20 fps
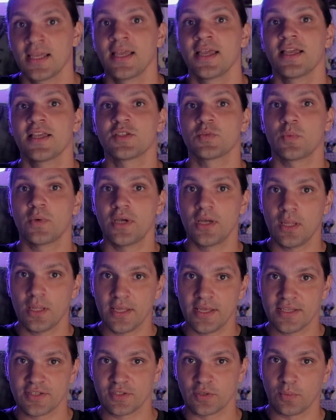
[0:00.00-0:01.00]
as well
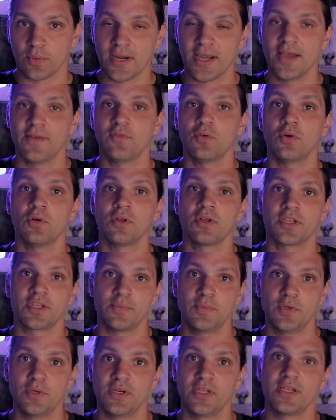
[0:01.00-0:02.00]
as gravel,
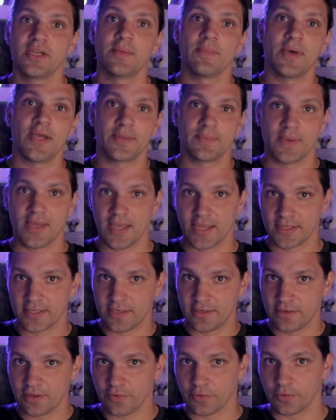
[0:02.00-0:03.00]
commuting, and bike packing
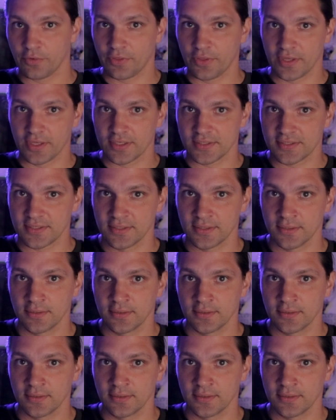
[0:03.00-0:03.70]
and other things.